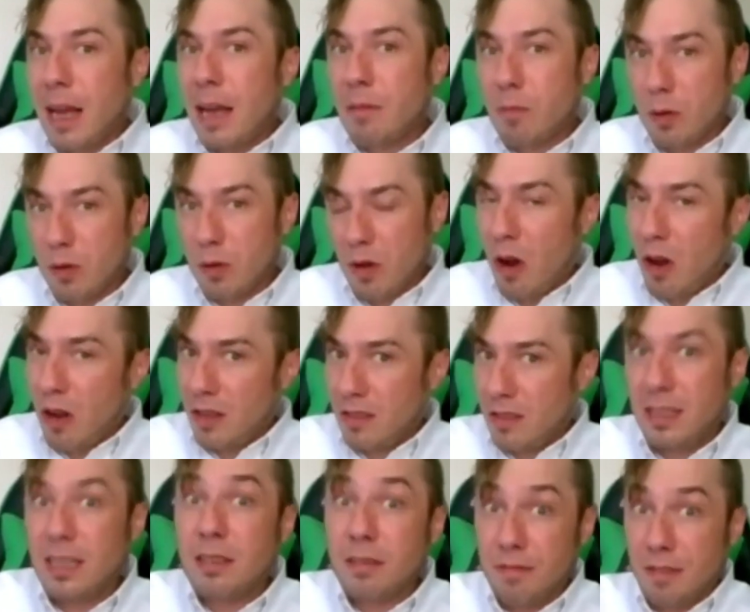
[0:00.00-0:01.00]
and will cause
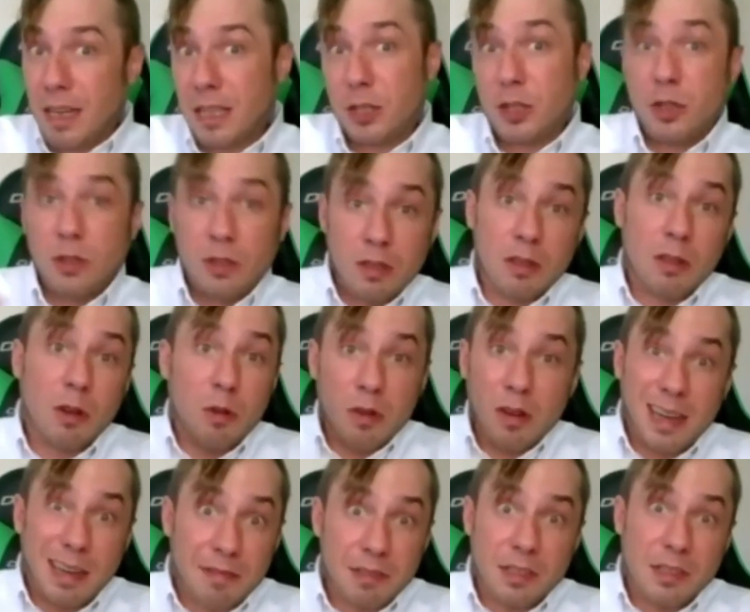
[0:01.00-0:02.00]
the infection to load on
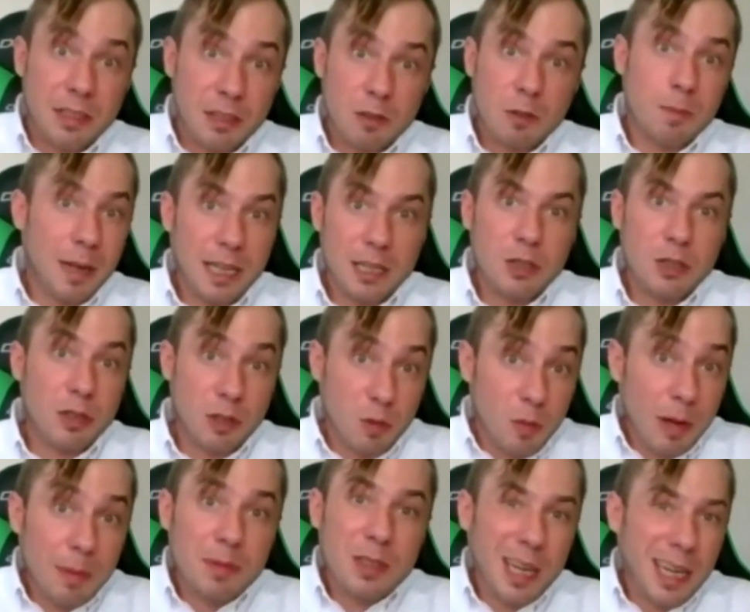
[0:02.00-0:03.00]
every single page on your
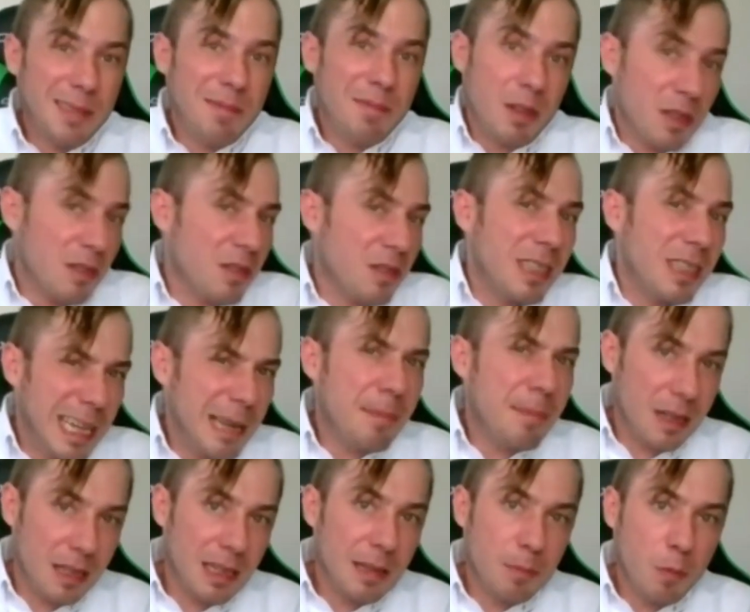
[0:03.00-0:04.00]
website, it's
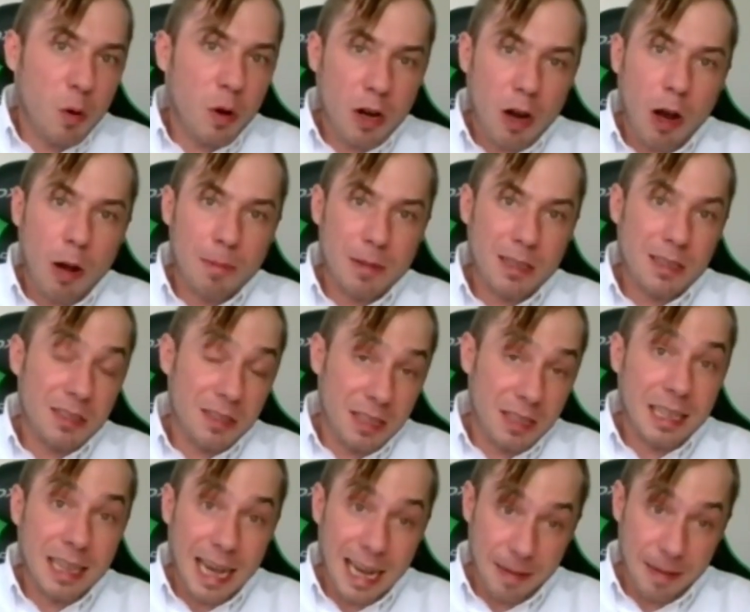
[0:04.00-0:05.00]
typically more common to see
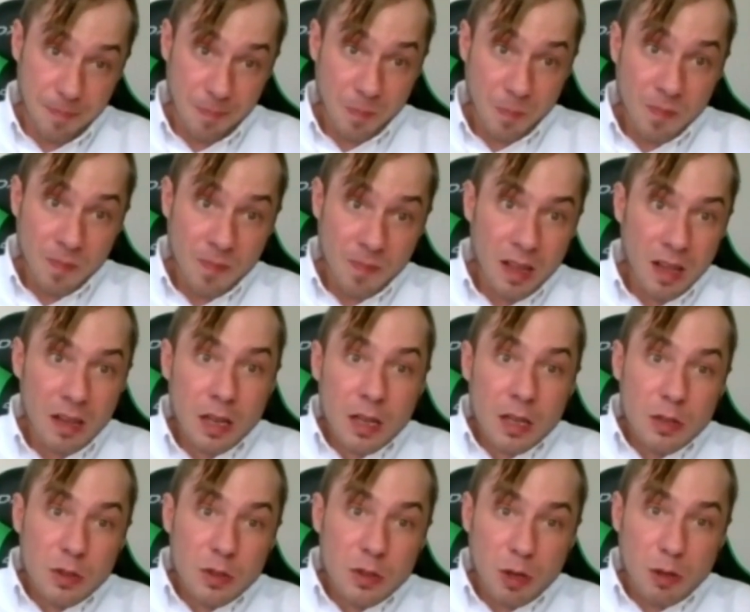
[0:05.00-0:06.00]
that.
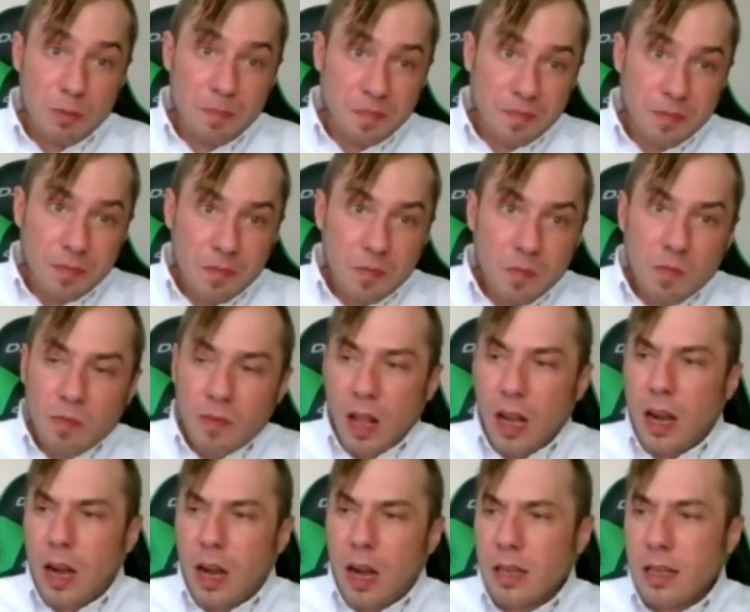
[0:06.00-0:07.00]
So
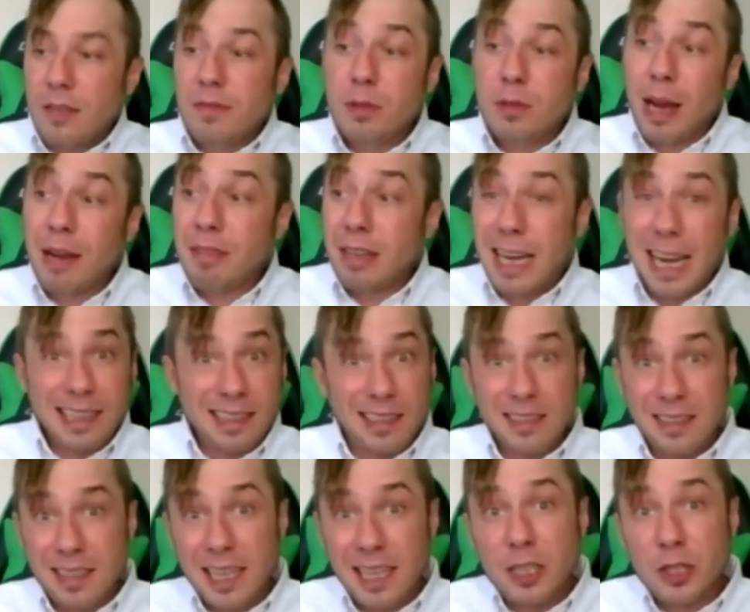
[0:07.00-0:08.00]
if you have an
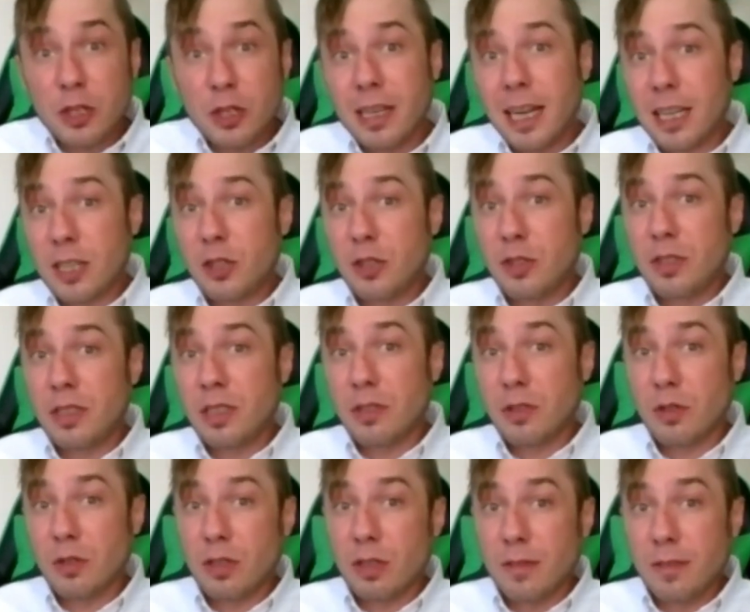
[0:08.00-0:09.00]
SSH connection to your
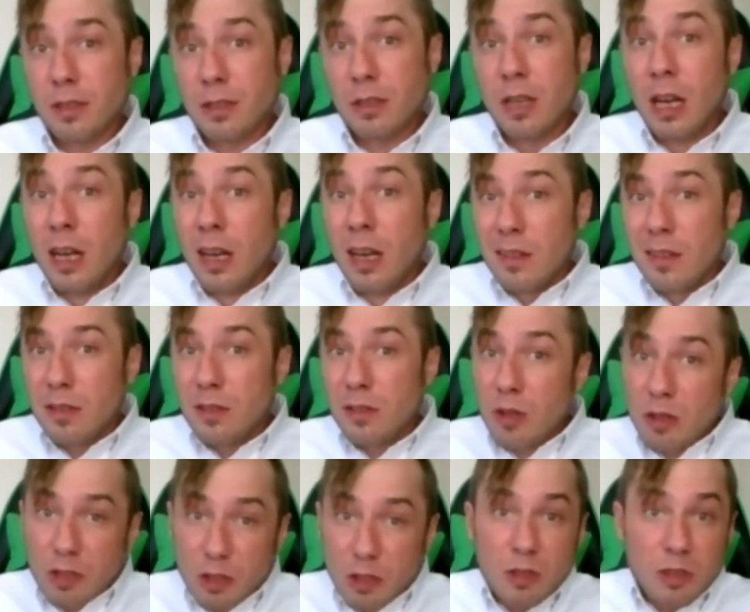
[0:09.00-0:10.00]
server, there's
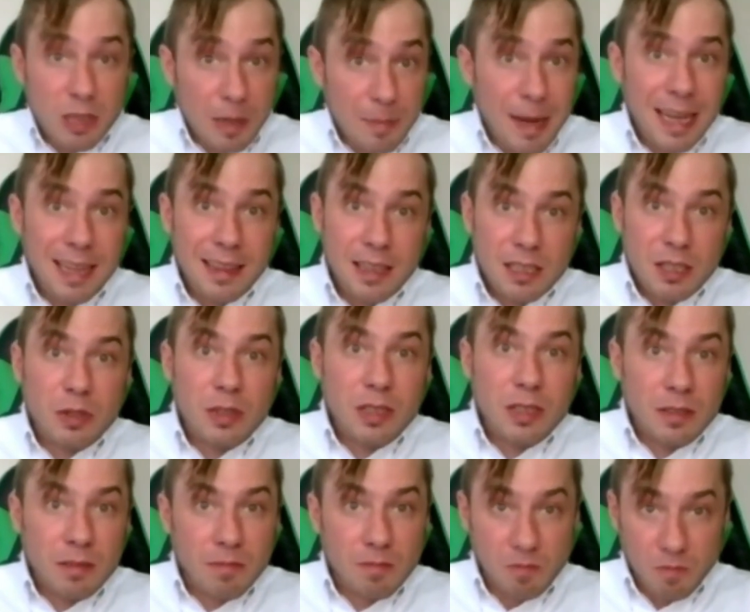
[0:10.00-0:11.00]
also a command that you
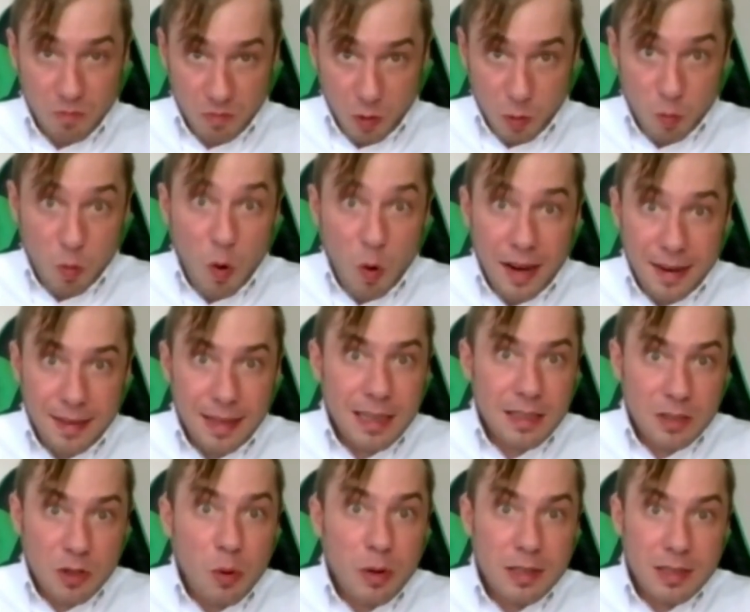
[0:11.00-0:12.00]
can run that's
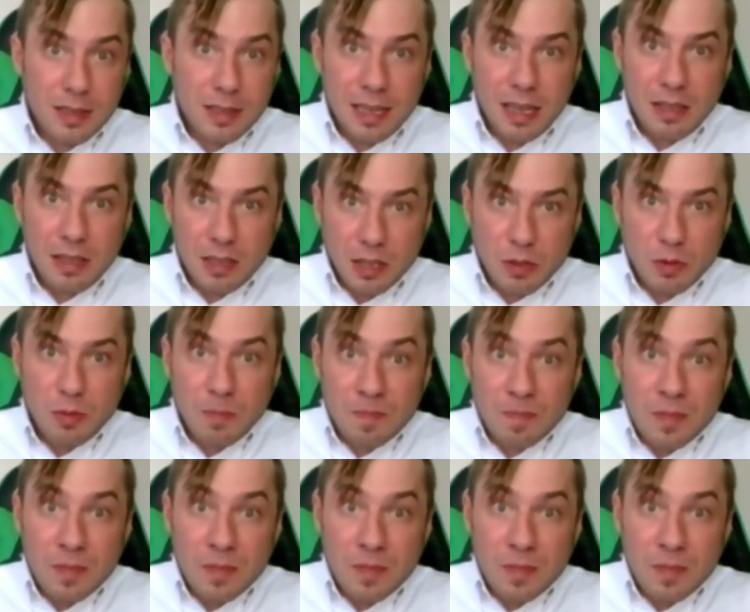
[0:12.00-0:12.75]
going to tell you